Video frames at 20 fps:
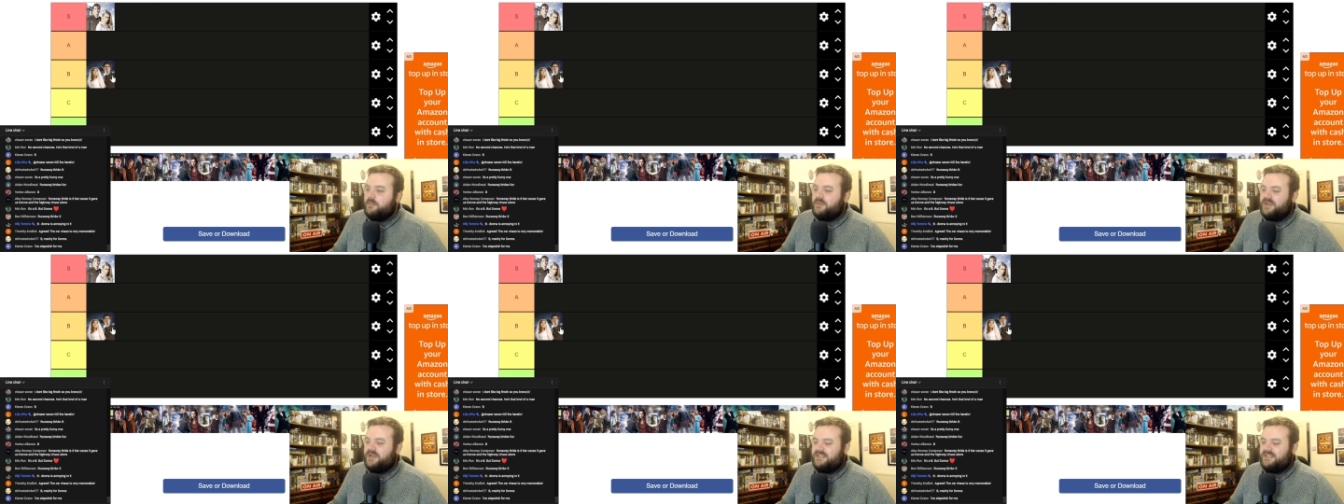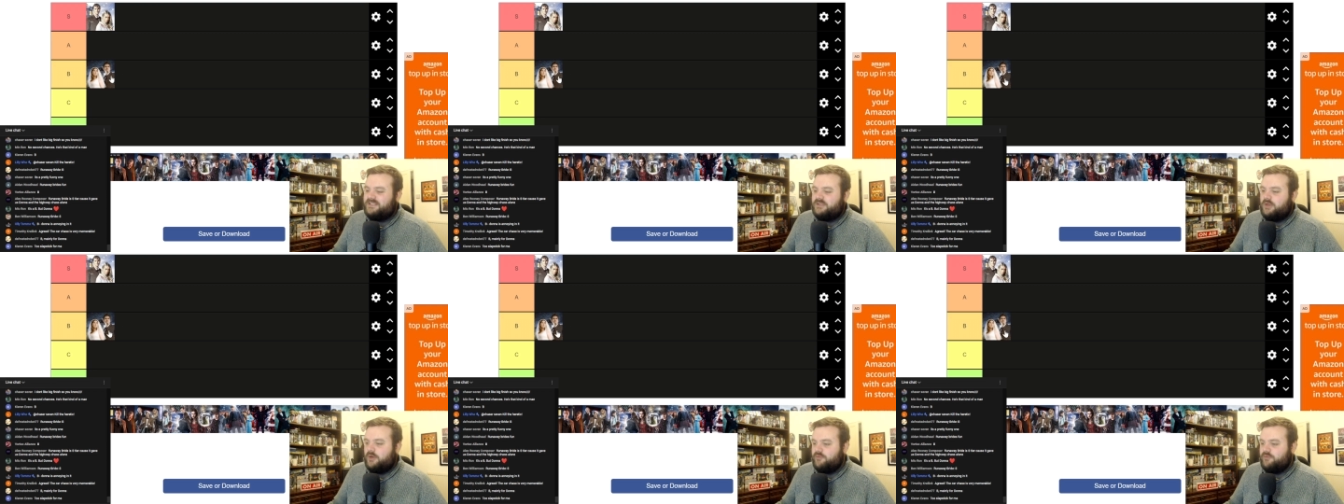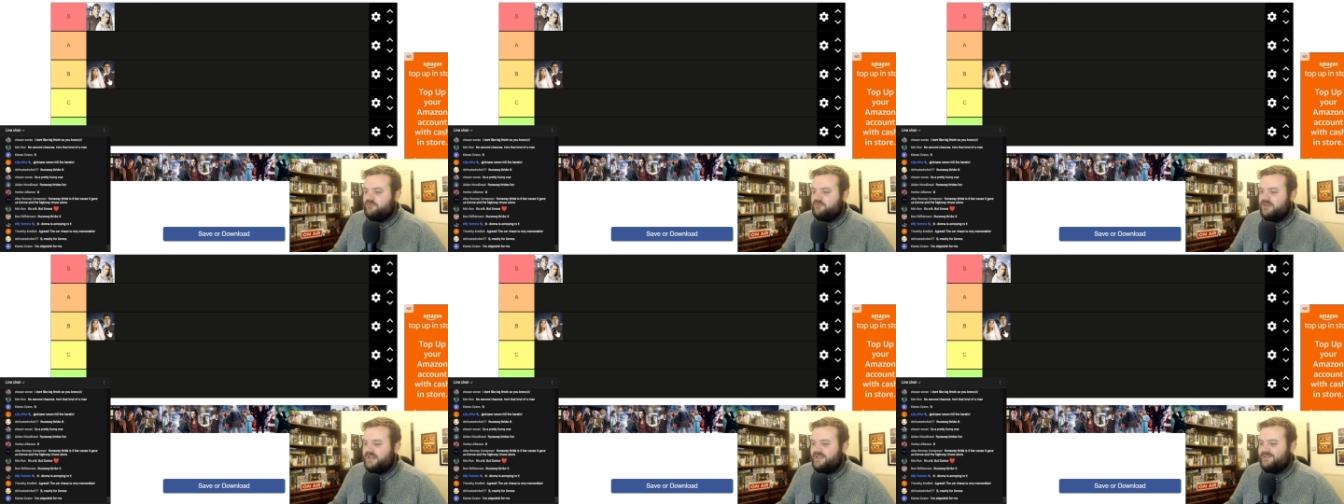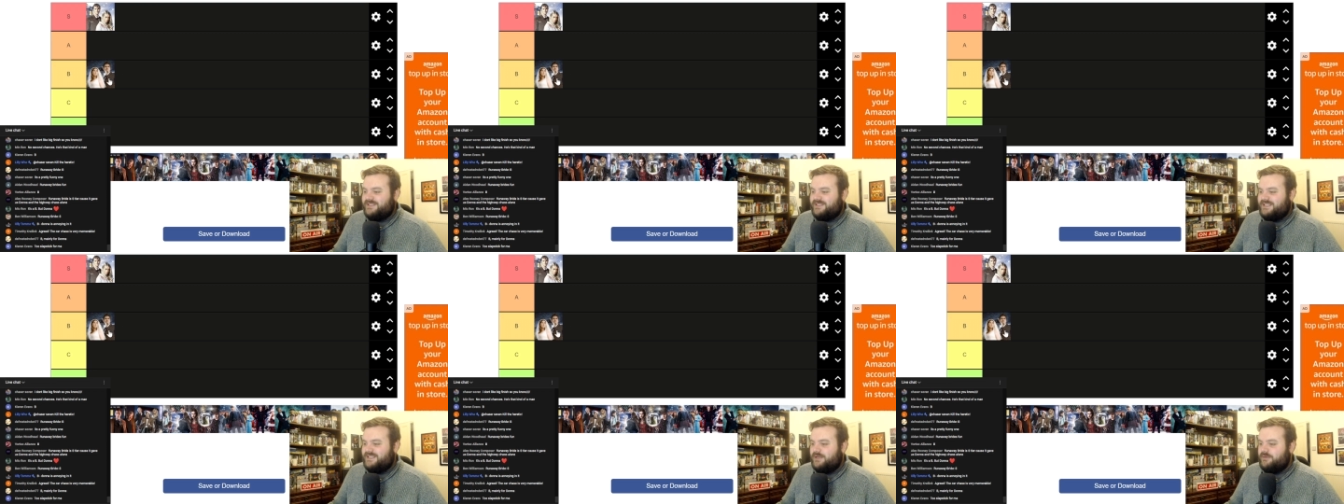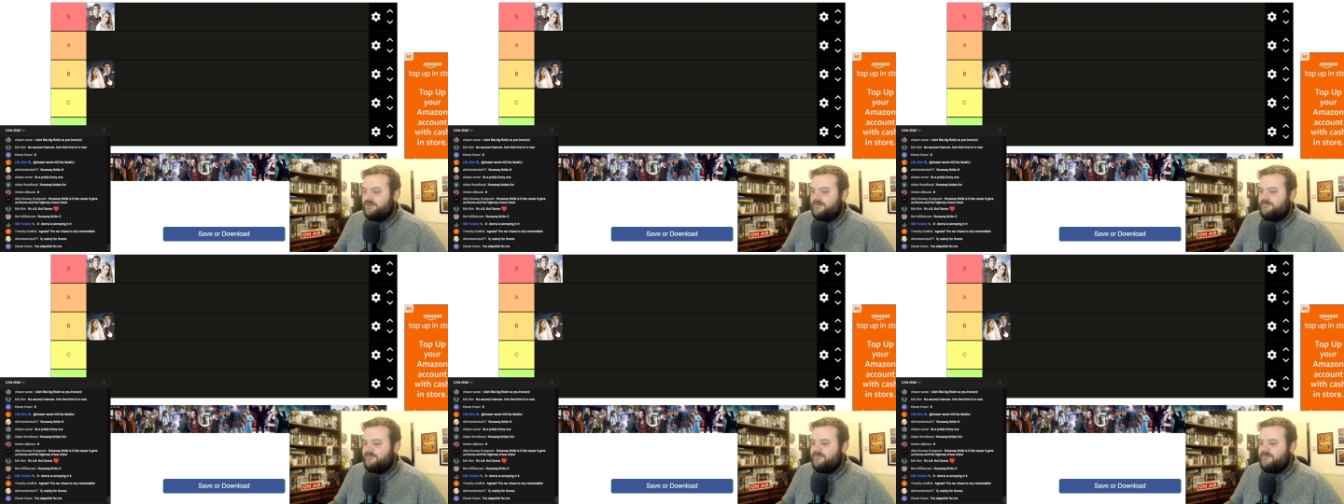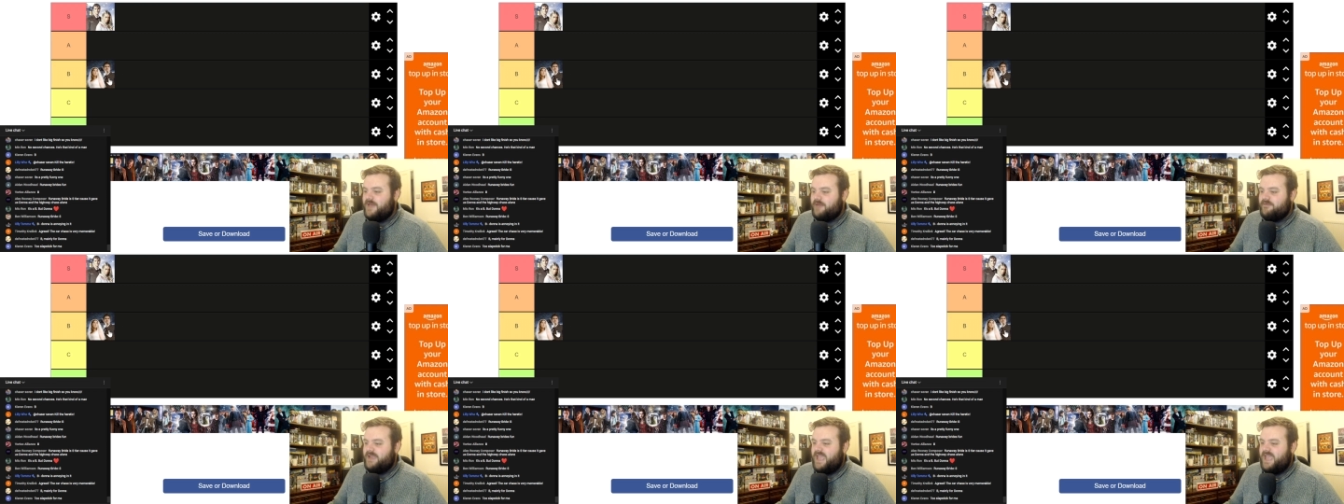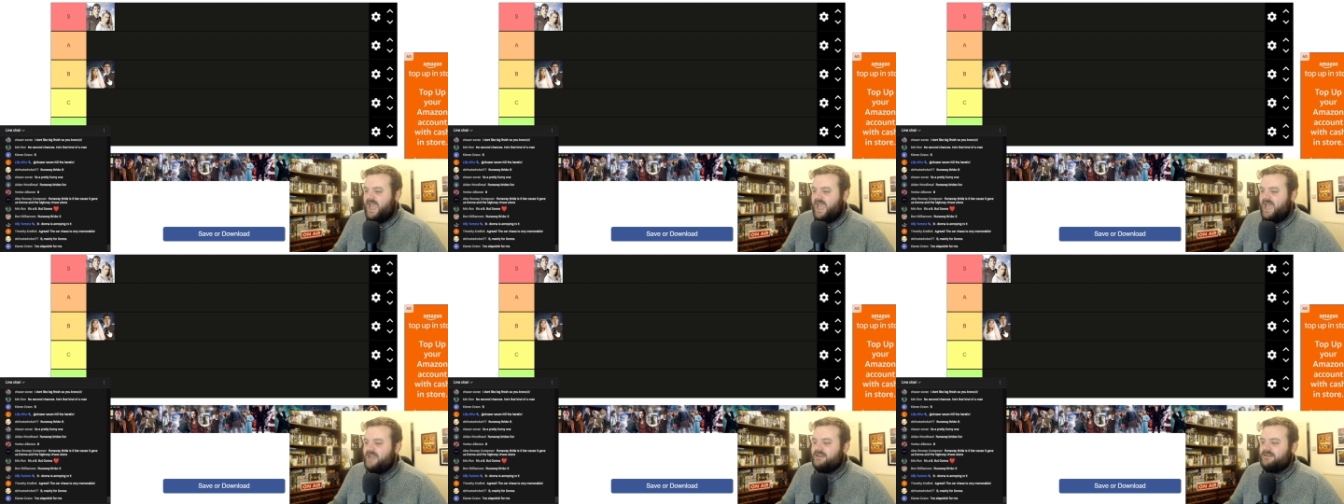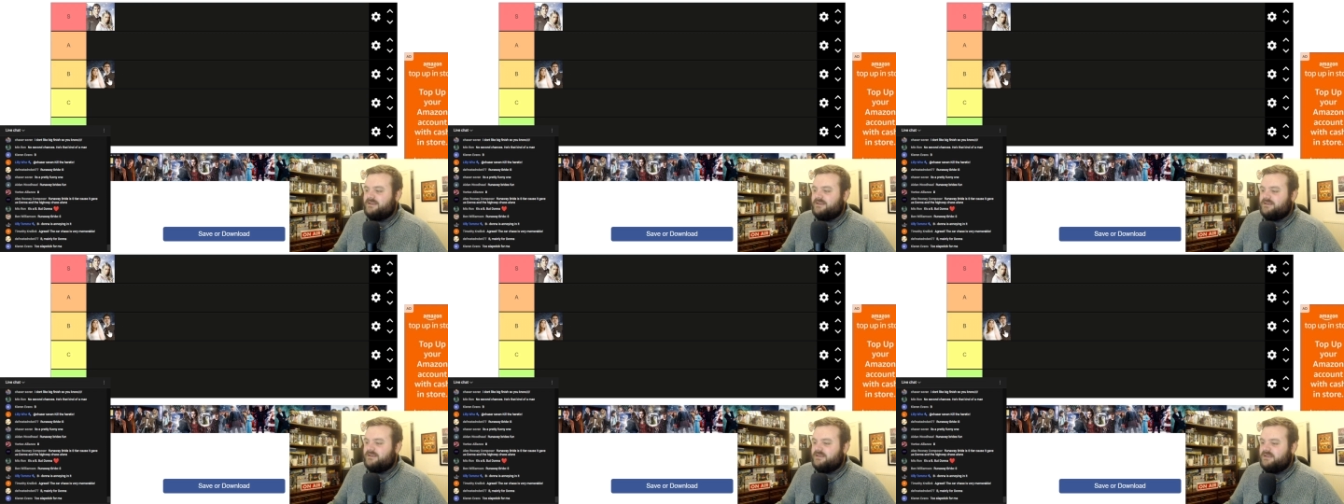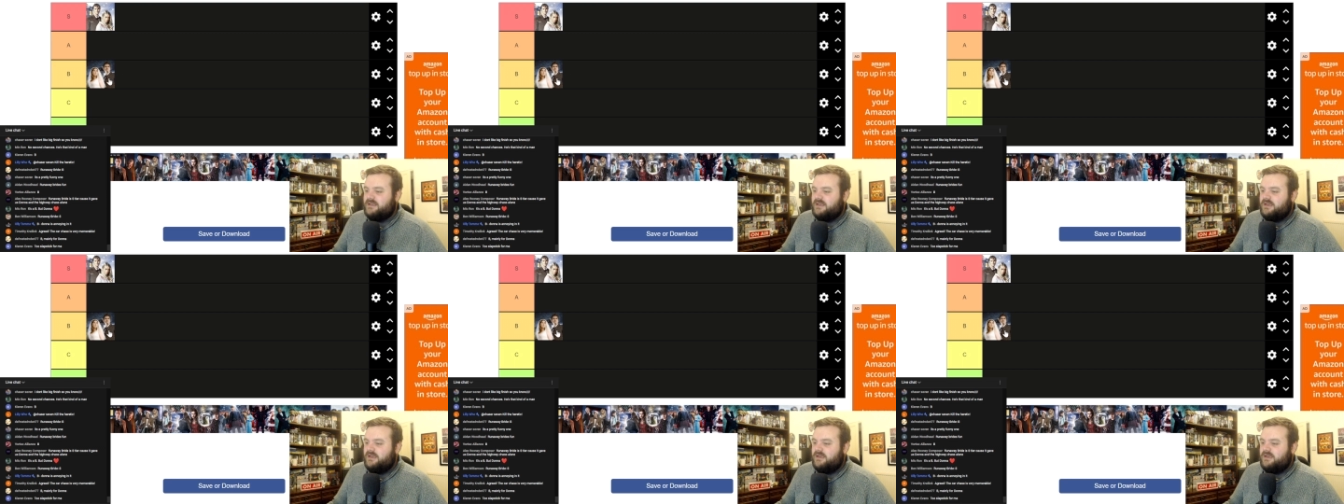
But it's not really until the very end,